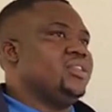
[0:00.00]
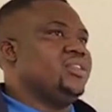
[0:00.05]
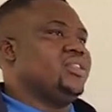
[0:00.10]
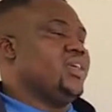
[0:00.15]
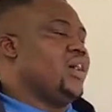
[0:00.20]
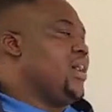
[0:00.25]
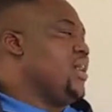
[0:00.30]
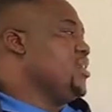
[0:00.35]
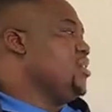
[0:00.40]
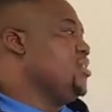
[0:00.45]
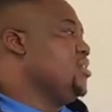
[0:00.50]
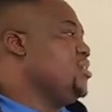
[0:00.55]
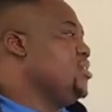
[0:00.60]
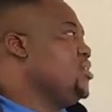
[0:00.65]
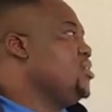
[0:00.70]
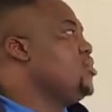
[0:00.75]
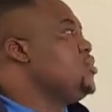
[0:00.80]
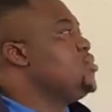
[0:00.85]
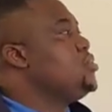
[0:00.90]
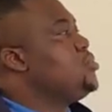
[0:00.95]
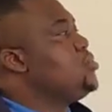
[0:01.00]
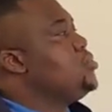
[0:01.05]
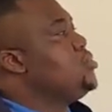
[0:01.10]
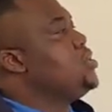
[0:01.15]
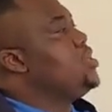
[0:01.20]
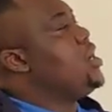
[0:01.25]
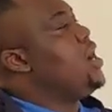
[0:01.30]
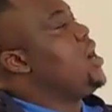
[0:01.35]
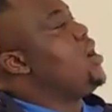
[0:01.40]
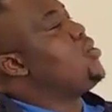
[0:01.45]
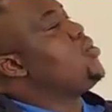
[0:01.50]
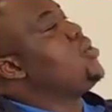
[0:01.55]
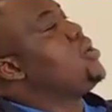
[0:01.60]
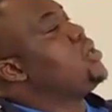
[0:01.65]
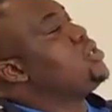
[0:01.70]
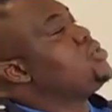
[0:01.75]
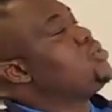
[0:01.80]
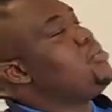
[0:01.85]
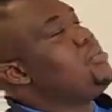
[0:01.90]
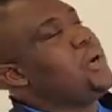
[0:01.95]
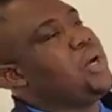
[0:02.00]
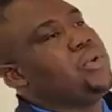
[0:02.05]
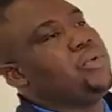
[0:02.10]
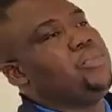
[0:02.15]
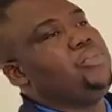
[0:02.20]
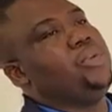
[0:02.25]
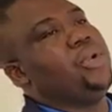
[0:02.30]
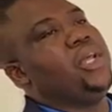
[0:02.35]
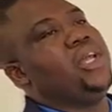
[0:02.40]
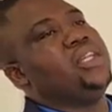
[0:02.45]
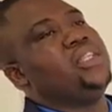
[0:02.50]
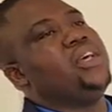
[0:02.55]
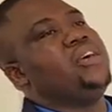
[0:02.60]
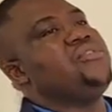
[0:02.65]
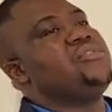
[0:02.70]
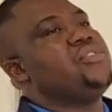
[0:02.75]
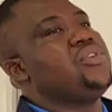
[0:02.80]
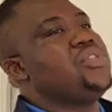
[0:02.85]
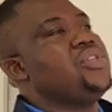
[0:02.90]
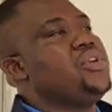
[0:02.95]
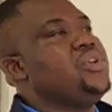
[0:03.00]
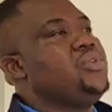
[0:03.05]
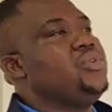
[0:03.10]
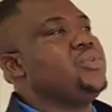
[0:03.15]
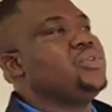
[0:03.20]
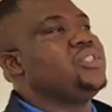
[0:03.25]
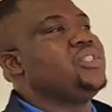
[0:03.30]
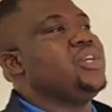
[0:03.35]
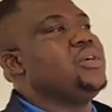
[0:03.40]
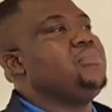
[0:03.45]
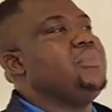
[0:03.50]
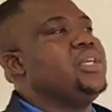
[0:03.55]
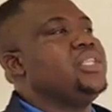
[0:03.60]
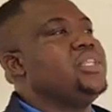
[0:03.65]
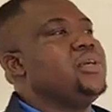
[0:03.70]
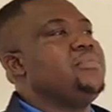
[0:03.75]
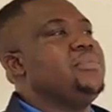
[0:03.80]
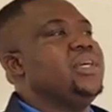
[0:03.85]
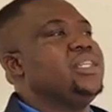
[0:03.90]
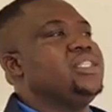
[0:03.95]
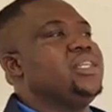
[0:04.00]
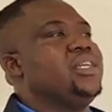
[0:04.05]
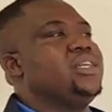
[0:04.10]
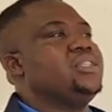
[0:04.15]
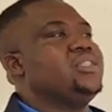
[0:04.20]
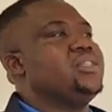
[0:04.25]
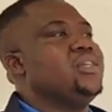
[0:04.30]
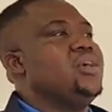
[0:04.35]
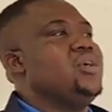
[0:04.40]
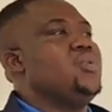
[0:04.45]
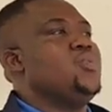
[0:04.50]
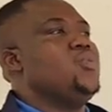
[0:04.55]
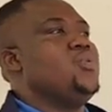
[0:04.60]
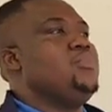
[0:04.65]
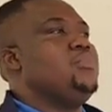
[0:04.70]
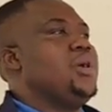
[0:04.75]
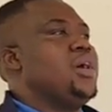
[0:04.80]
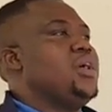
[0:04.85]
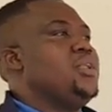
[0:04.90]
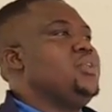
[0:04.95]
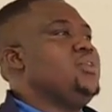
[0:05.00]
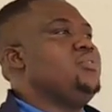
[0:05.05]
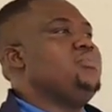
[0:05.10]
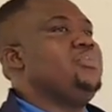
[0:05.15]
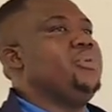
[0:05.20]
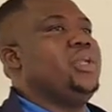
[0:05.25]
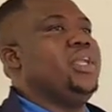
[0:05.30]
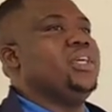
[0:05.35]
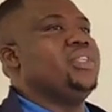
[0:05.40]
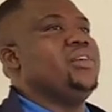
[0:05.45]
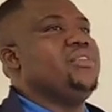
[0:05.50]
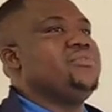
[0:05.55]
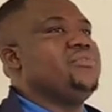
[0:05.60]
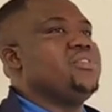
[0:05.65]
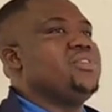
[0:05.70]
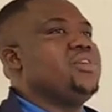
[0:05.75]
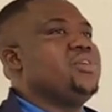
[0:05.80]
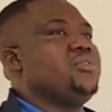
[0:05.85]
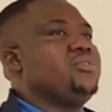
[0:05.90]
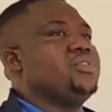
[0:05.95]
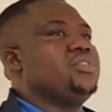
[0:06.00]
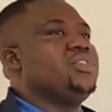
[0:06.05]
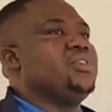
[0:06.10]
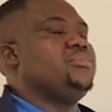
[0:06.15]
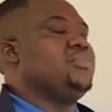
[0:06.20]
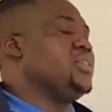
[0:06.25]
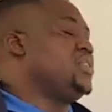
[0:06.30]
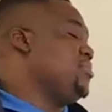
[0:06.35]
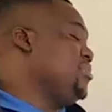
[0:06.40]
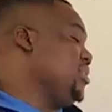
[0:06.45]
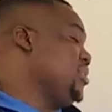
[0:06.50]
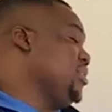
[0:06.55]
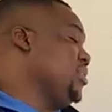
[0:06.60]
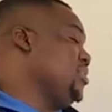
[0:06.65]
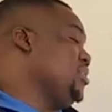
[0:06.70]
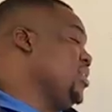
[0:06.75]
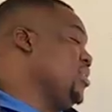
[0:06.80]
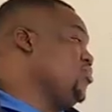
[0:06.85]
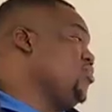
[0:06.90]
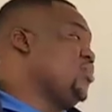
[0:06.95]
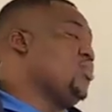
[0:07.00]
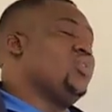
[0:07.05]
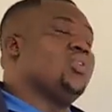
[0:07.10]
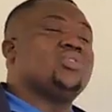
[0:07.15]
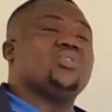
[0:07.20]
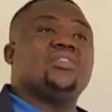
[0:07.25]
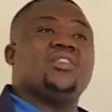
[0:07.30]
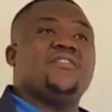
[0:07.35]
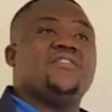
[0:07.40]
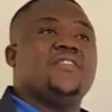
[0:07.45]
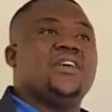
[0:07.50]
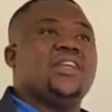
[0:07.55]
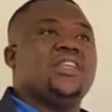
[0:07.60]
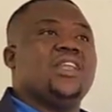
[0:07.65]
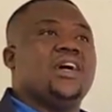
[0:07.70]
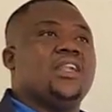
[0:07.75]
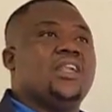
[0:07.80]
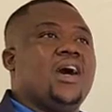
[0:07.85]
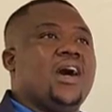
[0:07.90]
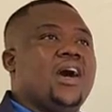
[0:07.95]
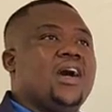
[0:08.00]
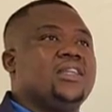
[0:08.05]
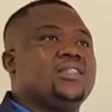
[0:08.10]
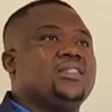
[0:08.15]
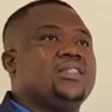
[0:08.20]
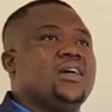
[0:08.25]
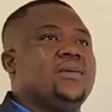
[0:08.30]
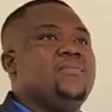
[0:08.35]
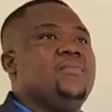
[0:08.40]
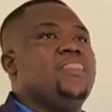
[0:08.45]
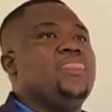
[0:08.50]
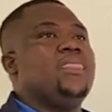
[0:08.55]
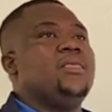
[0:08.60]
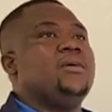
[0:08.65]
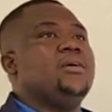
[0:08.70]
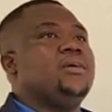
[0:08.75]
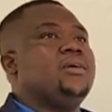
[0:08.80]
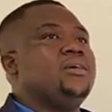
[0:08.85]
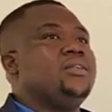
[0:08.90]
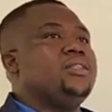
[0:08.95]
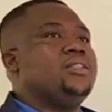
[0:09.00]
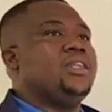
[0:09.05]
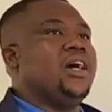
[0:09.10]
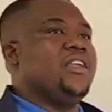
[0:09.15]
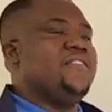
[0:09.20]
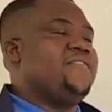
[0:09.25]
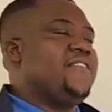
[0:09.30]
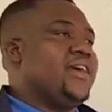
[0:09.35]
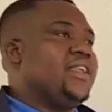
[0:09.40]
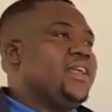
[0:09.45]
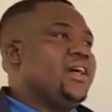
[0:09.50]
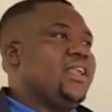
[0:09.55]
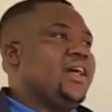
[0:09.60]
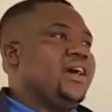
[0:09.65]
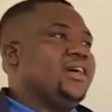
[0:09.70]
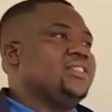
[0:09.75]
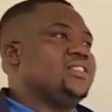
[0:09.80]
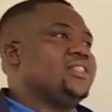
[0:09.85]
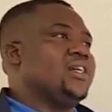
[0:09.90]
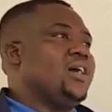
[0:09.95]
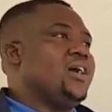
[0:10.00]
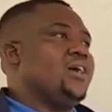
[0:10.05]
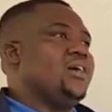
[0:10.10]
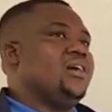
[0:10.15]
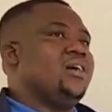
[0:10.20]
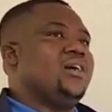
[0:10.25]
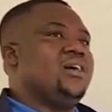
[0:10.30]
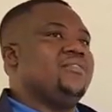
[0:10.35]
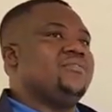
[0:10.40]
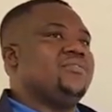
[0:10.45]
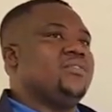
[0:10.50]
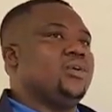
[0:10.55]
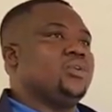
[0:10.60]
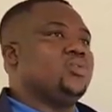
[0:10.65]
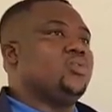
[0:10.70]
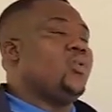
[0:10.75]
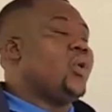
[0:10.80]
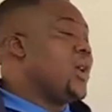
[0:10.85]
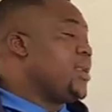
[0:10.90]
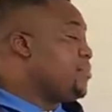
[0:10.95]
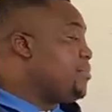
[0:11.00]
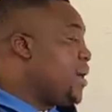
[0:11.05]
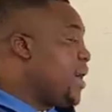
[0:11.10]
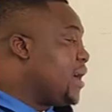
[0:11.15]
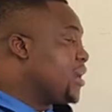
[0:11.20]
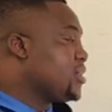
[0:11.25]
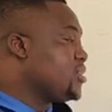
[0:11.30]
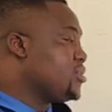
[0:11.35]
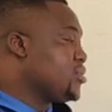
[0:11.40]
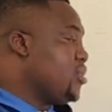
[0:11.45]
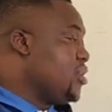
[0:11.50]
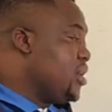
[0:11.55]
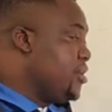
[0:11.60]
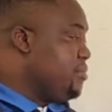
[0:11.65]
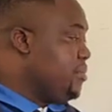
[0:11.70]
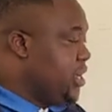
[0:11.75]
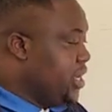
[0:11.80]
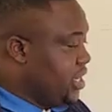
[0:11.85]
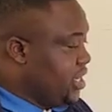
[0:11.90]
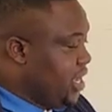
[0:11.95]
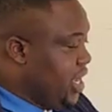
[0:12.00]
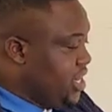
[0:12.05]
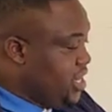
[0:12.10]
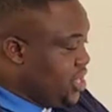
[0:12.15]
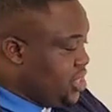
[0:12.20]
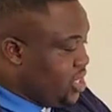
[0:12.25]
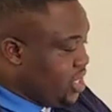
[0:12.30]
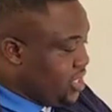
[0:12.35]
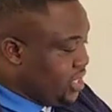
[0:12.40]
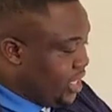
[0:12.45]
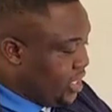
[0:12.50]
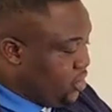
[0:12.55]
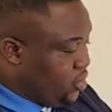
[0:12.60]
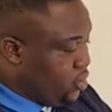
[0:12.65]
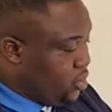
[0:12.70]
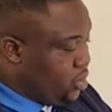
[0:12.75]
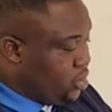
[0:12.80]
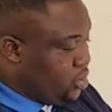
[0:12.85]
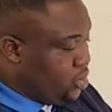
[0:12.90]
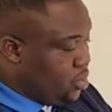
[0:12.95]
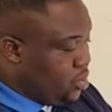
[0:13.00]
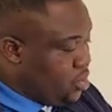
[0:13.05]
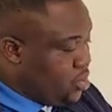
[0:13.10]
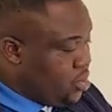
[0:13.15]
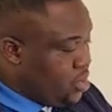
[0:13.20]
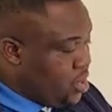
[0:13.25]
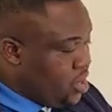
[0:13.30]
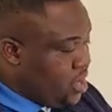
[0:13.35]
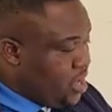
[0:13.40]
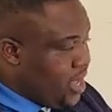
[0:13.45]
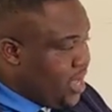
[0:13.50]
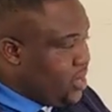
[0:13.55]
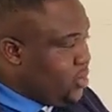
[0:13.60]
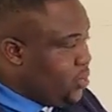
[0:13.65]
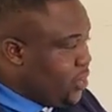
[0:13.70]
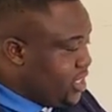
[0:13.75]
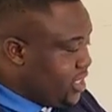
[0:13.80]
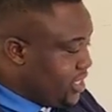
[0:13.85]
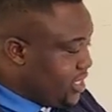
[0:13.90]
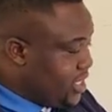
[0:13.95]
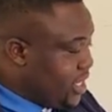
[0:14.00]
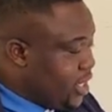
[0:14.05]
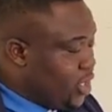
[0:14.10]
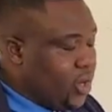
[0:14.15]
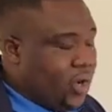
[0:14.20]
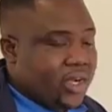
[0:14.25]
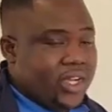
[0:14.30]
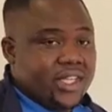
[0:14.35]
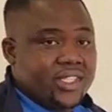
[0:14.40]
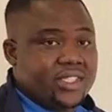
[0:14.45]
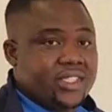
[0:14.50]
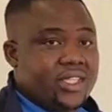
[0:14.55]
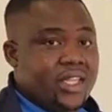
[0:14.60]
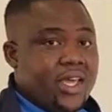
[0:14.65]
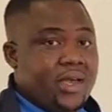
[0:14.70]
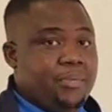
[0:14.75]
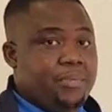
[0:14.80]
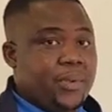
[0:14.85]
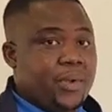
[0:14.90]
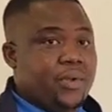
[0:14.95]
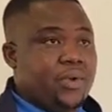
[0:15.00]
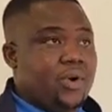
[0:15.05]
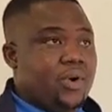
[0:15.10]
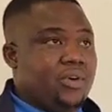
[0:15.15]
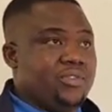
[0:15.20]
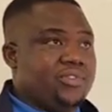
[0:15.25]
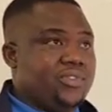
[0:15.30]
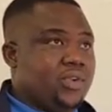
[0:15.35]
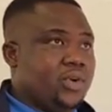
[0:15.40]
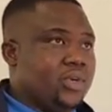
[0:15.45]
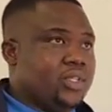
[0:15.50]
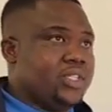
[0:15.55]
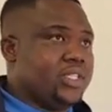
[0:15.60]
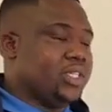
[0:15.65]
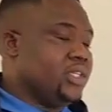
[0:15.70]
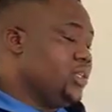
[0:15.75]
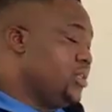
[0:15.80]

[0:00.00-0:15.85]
Then we are going to manipulate everything using mathematics. We manipulate everything using mathematics, then we go to the final answer. That final answer have got 1 mark. So meaning anything that you will do, and which is the longest step of note,